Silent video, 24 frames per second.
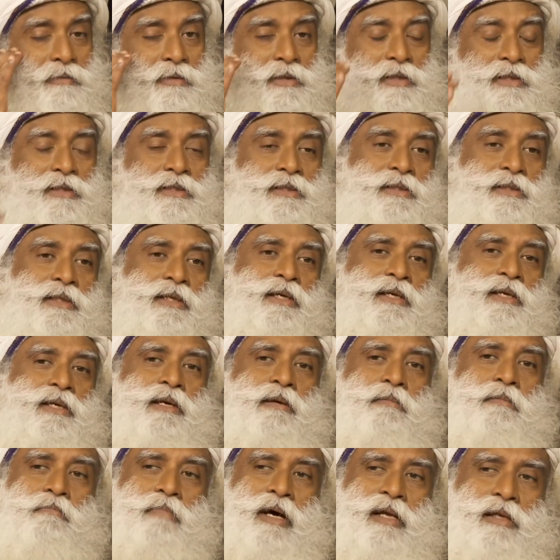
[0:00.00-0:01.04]
this,
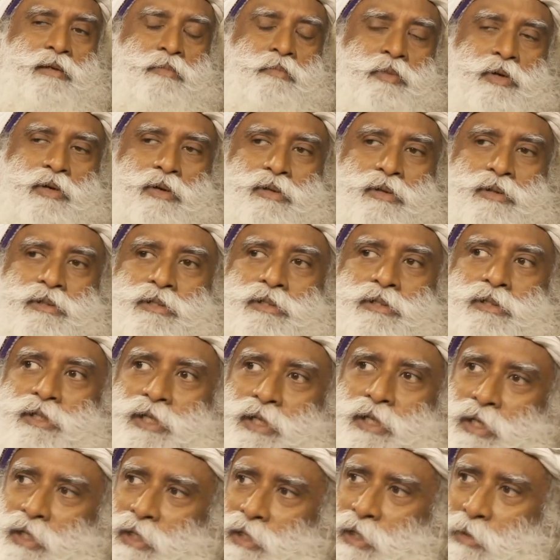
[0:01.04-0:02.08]
but because
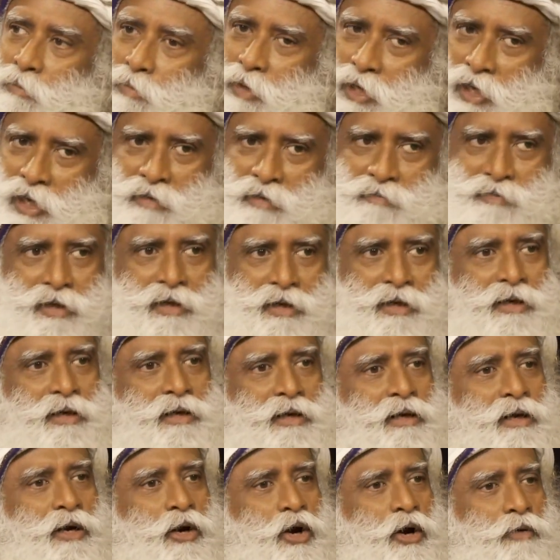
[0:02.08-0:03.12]
seeing the behavior
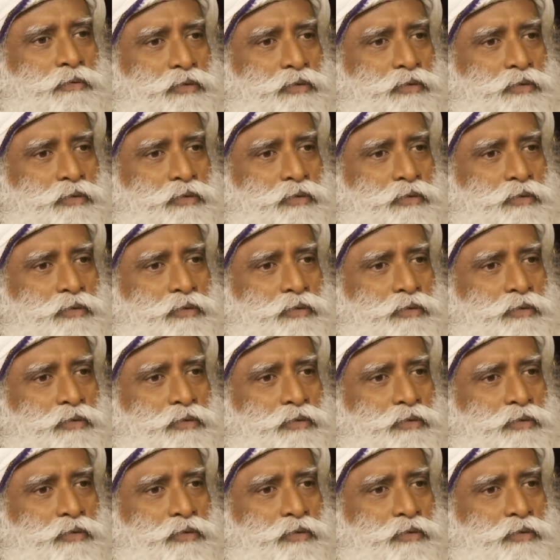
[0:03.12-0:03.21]
of